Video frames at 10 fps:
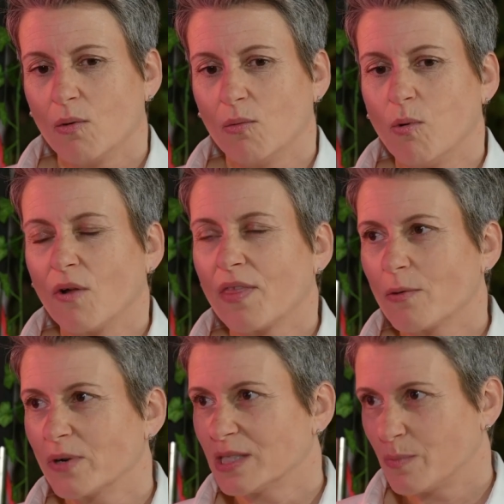what they
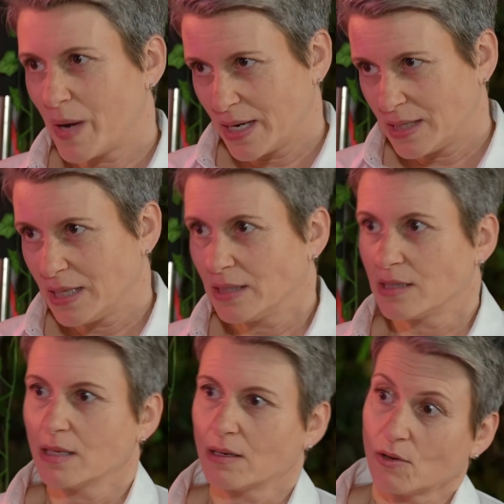were expecting
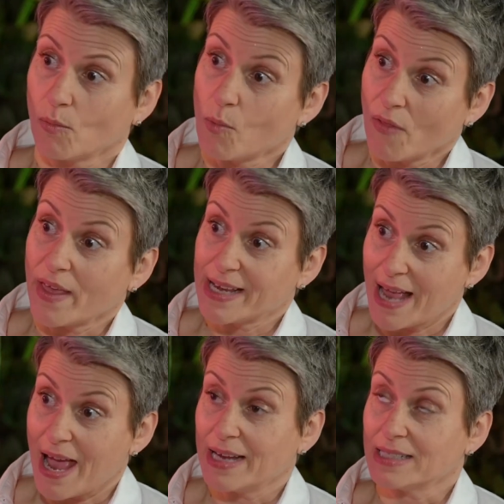to what they
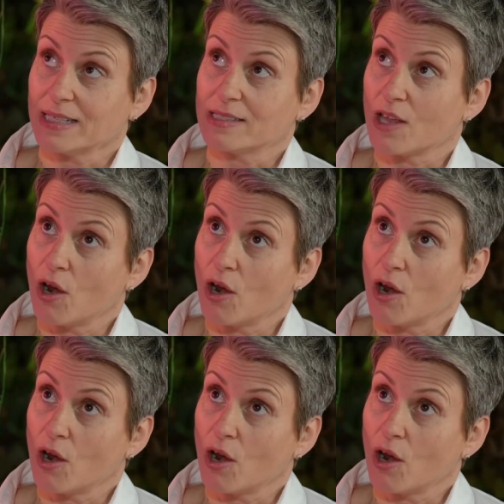get is it's a